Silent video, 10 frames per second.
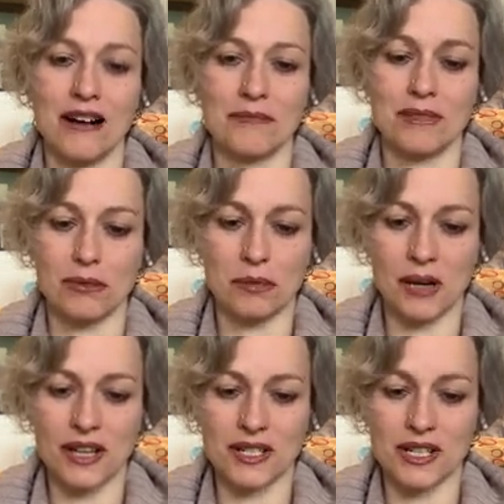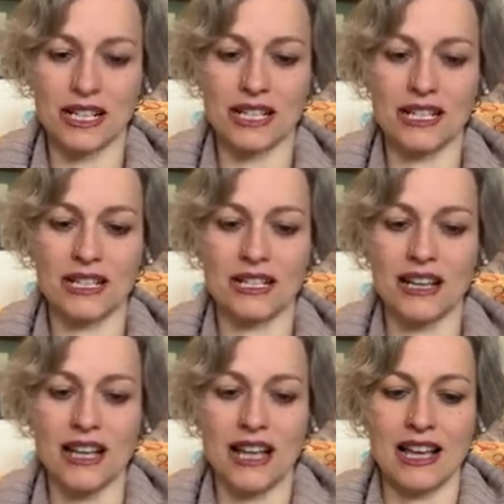depression.
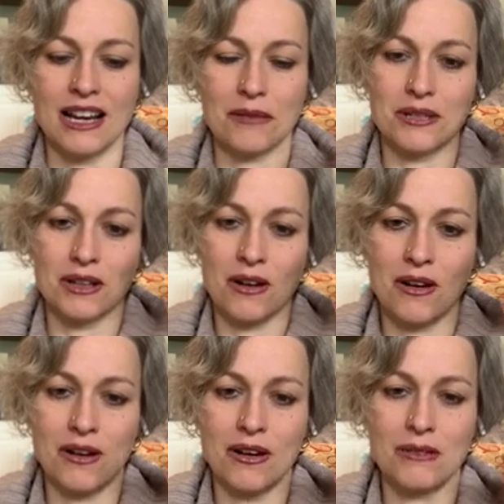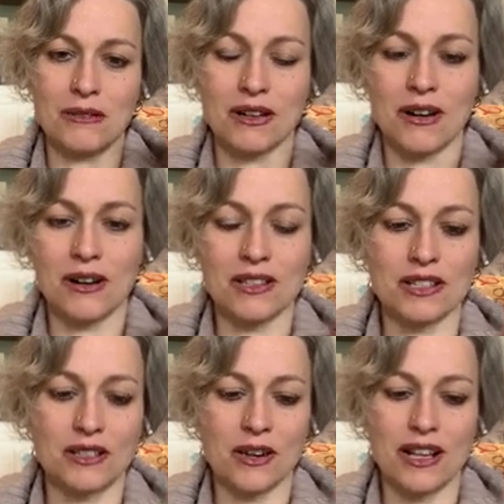It helps to calm and
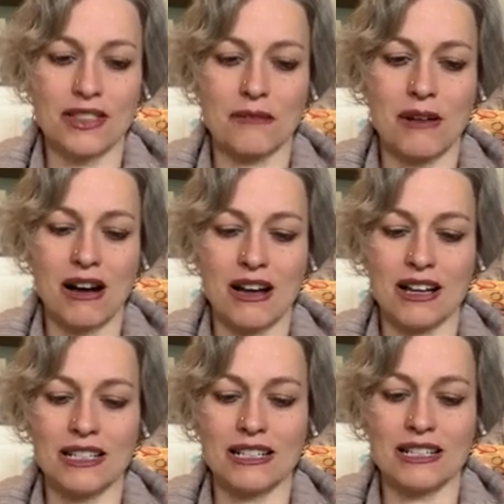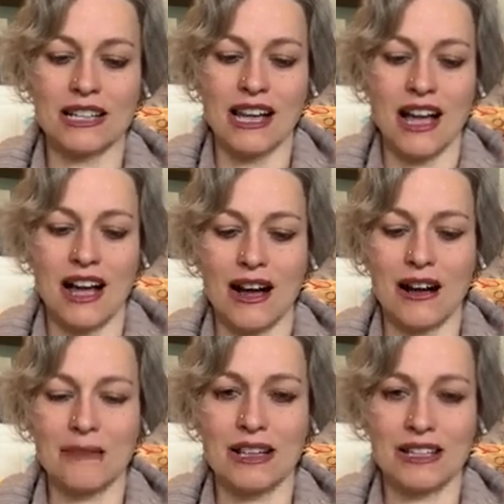concentrate the mind.
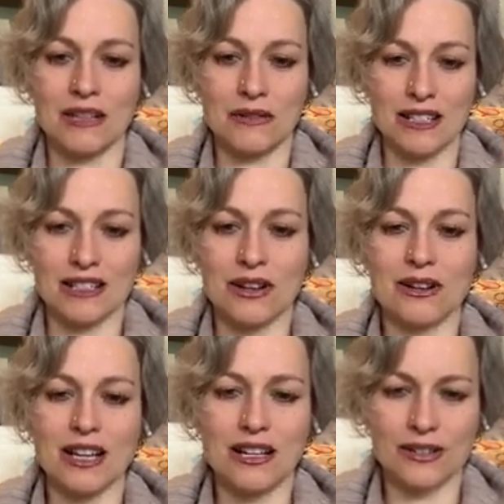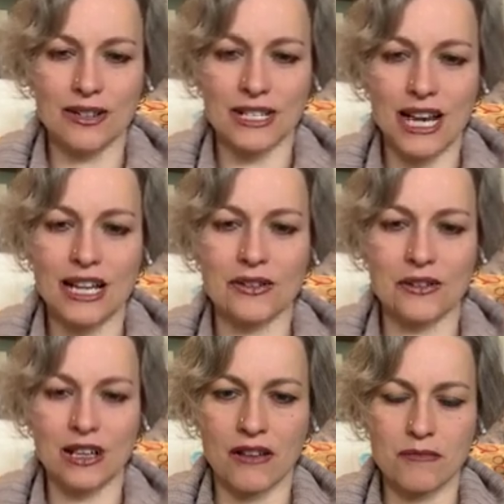And you can start to understand
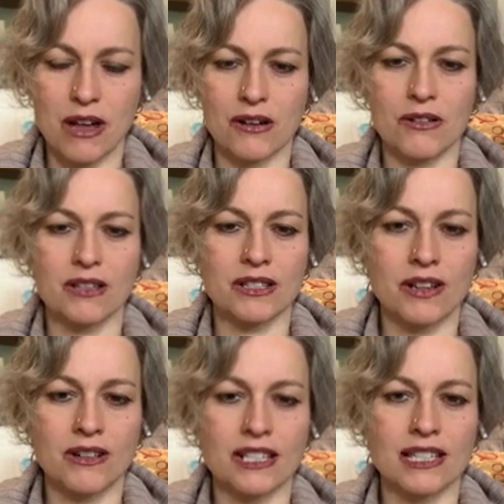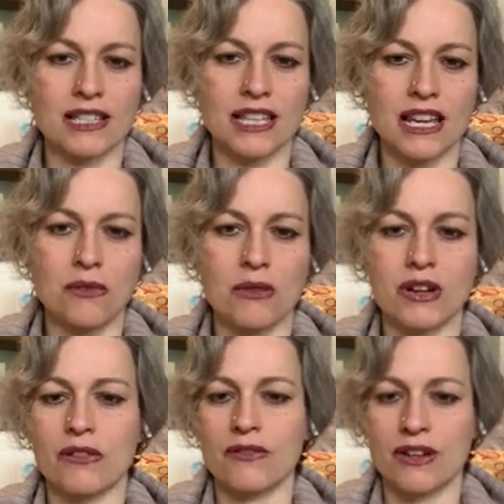yourself better. You can start to see what
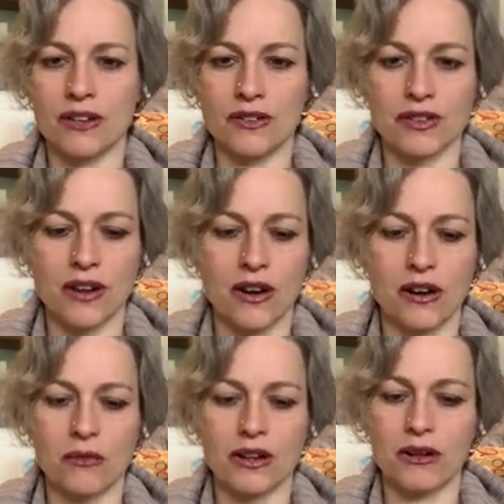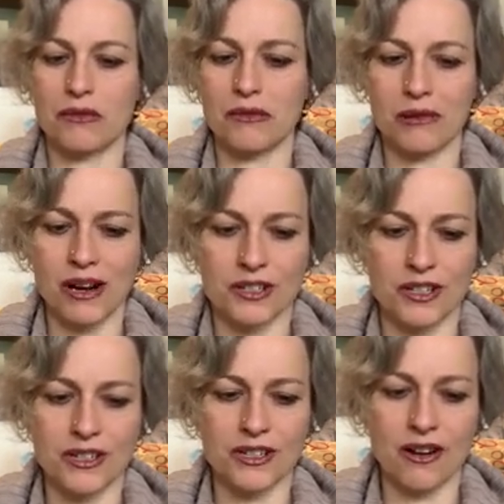your fears are, what your
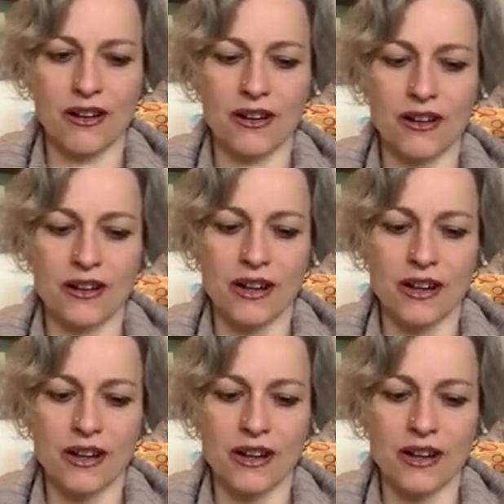repressions are,